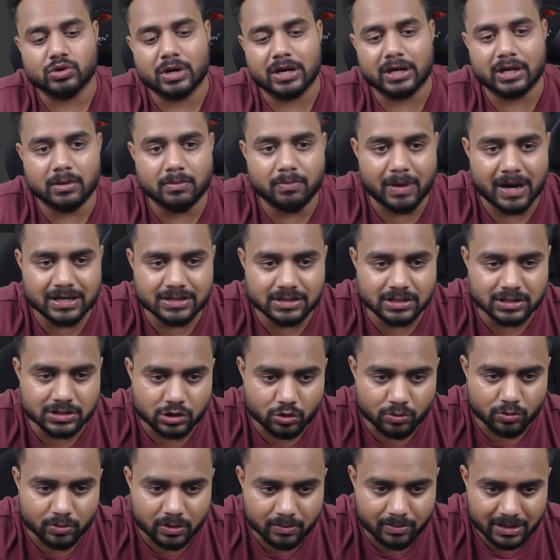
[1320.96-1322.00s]
I can pass this
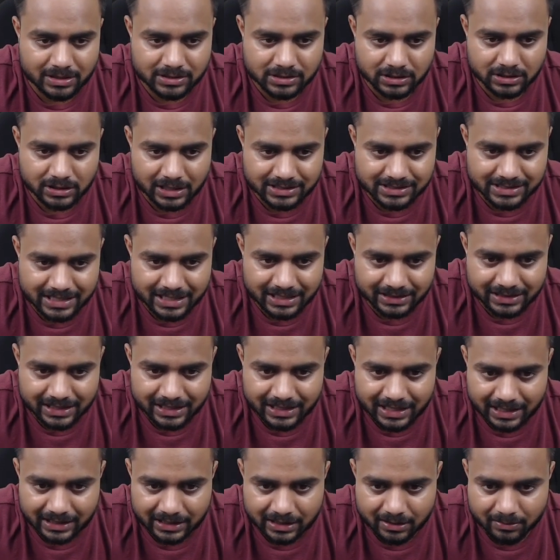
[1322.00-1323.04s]
human message, and inside that
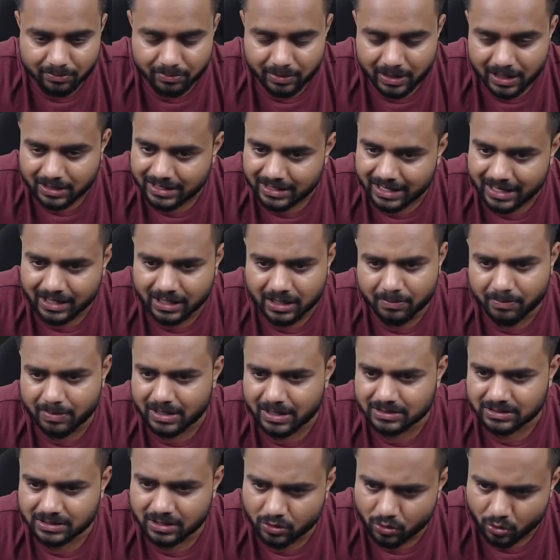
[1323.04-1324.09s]
I can directly pass
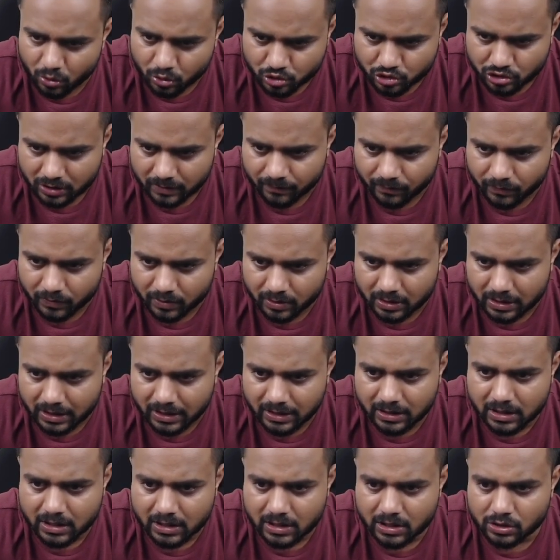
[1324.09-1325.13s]
the question, right?
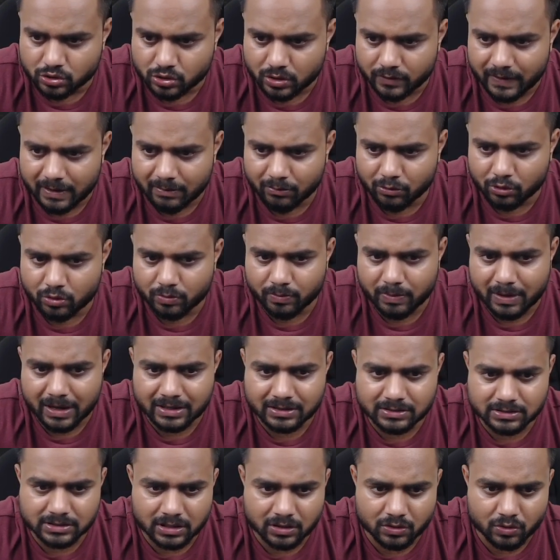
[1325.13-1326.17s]
So if I'm going to pass
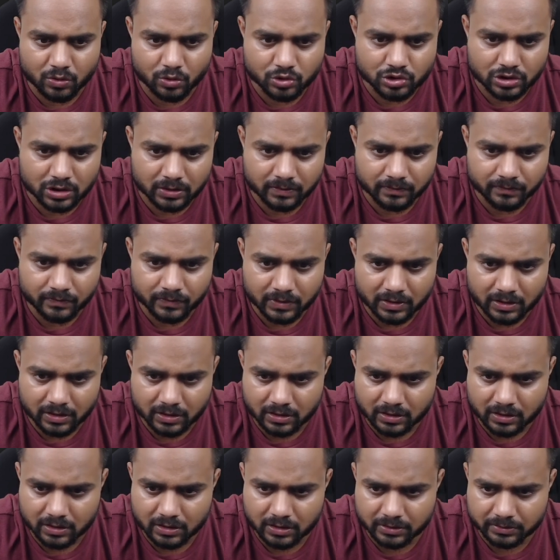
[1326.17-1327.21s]
the question,
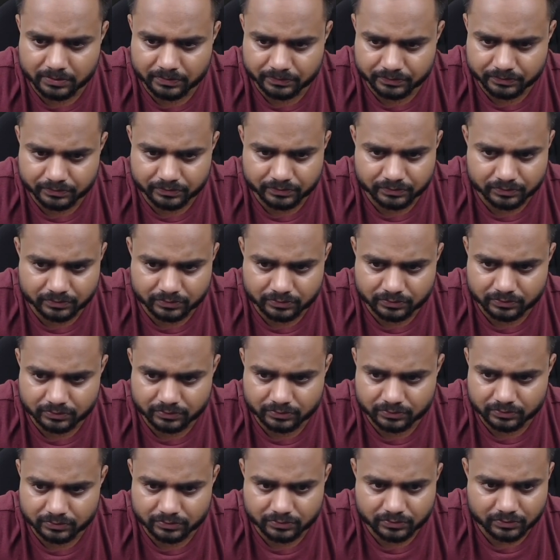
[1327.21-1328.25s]
so
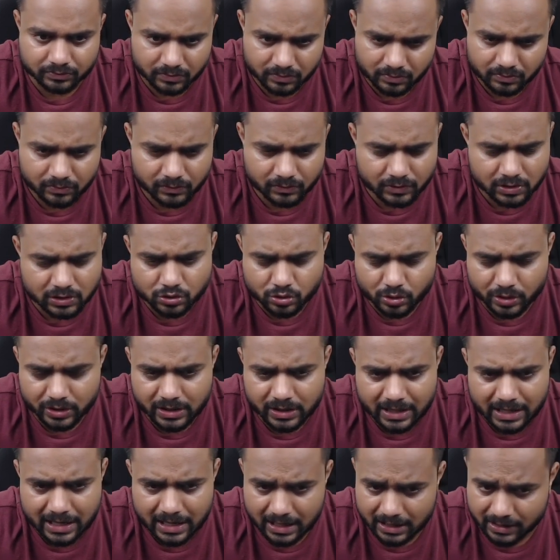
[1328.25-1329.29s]

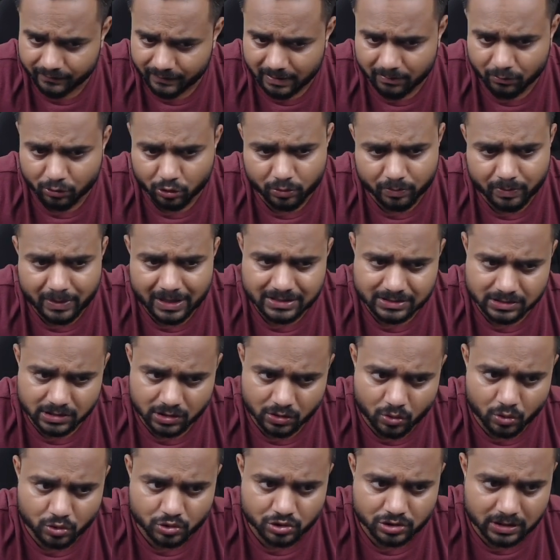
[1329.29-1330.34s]
here if I'm going to pass the
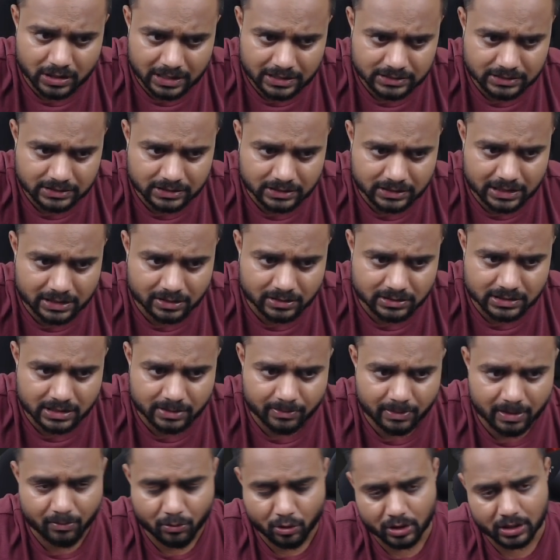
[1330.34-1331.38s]
question guys, let's say my
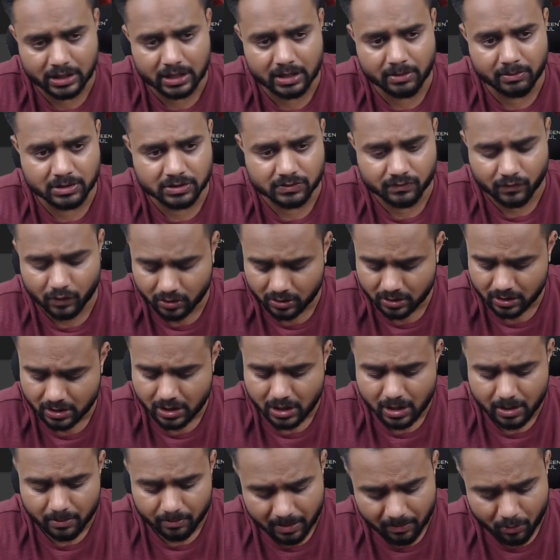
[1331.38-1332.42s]
model name is what,
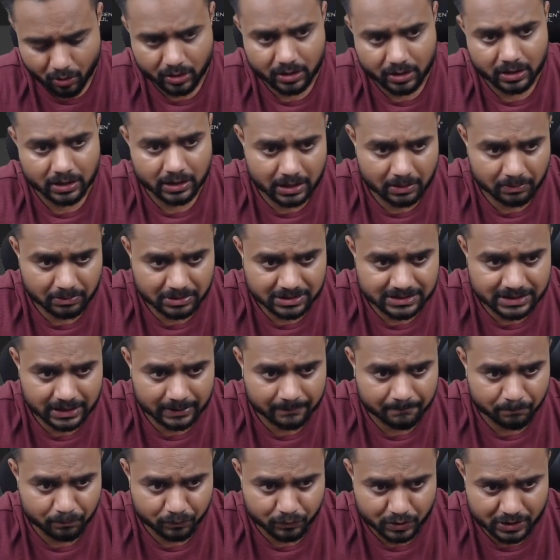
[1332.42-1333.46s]
my model name is the
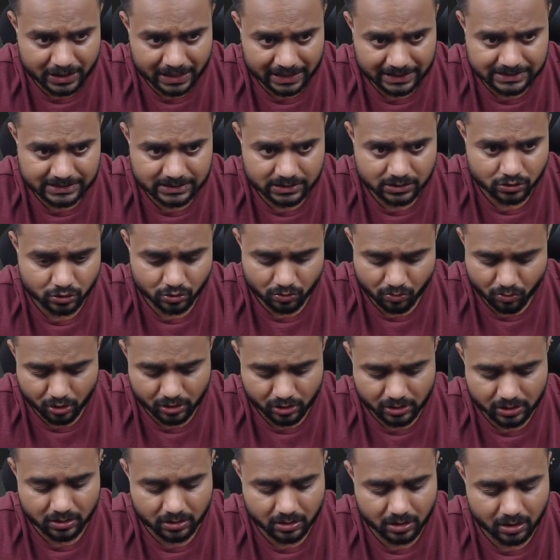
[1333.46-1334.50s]
text. So
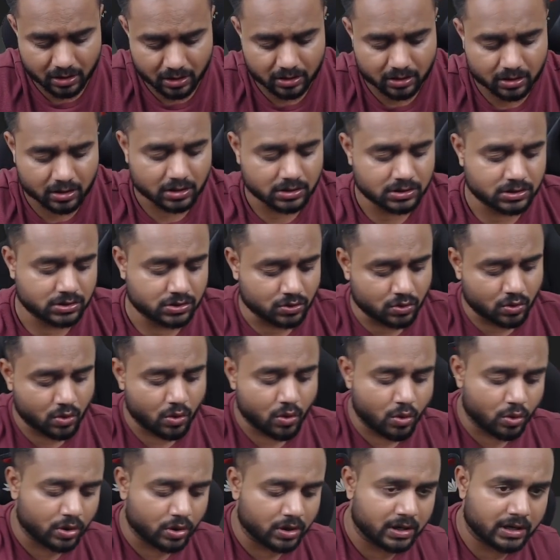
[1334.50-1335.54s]
model
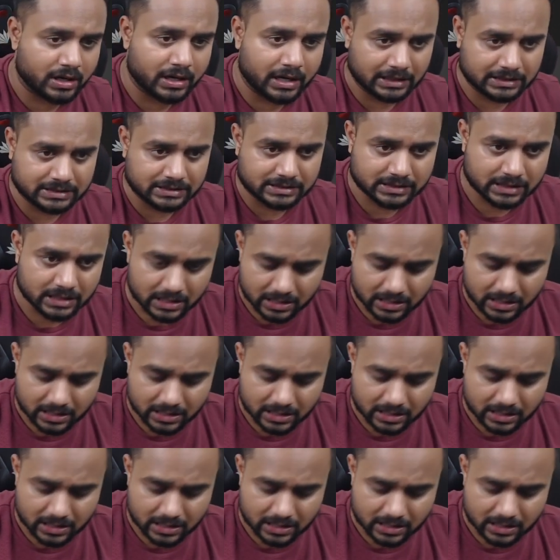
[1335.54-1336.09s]
underscore text.